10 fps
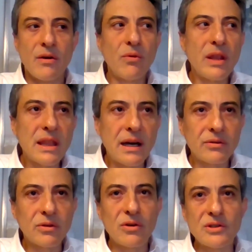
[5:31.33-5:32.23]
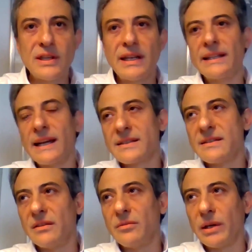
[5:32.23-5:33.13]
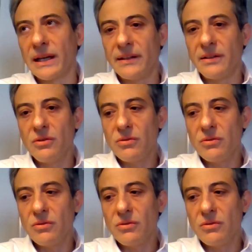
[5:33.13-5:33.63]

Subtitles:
without causing an accident behind